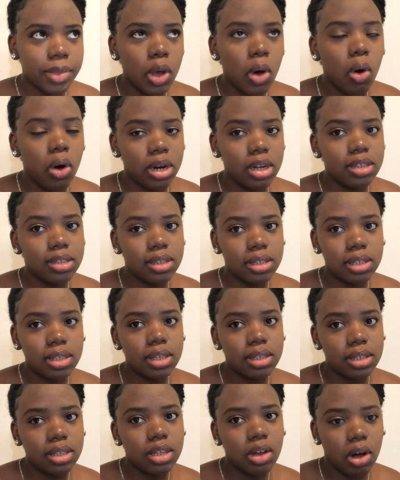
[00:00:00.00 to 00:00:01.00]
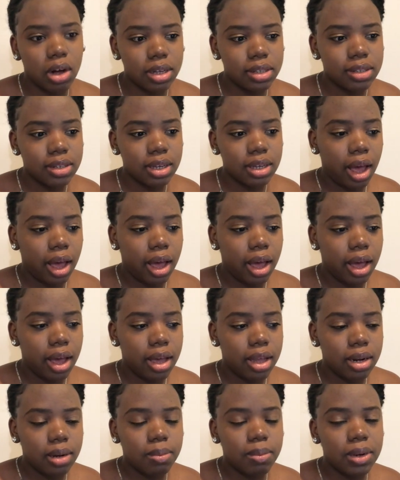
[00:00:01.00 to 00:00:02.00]
honestly it's toxic
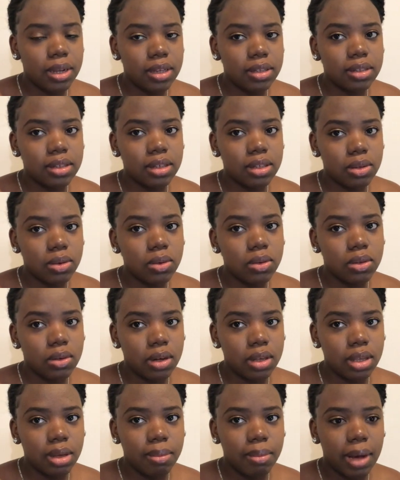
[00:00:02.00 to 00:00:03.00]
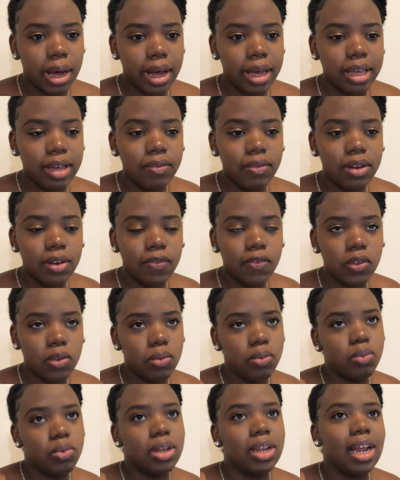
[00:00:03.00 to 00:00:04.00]
and it plays a toll on your mind, even if
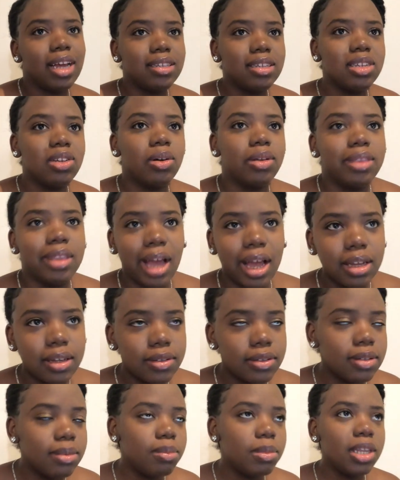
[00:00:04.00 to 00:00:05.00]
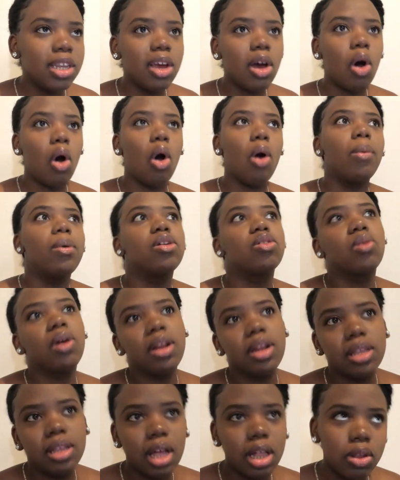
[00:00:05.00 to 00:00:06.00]
you realize it or not, because the media always trying
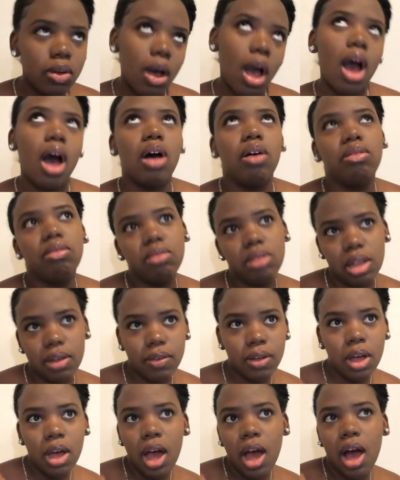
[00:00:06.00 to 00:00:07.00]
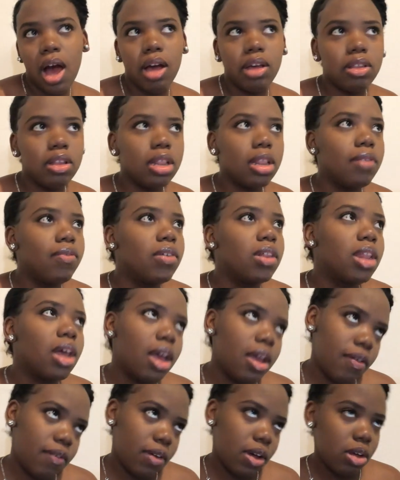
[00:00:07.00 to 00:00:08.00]
to tell you how you live, how you should live your
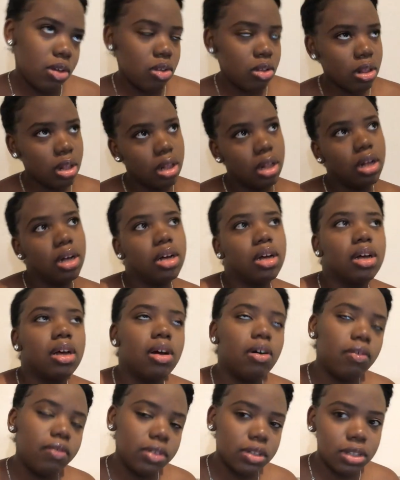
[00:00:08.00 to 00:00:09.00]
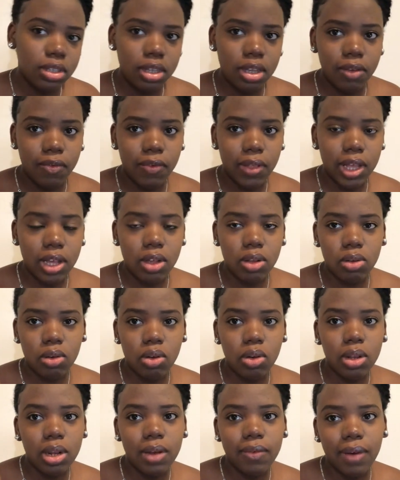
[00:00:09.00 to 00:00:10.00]
life, how you should look. Obviously if, like, you know,
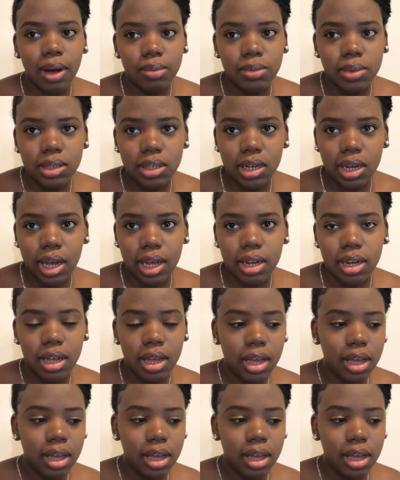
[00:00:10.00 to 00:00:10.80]
you live up to that,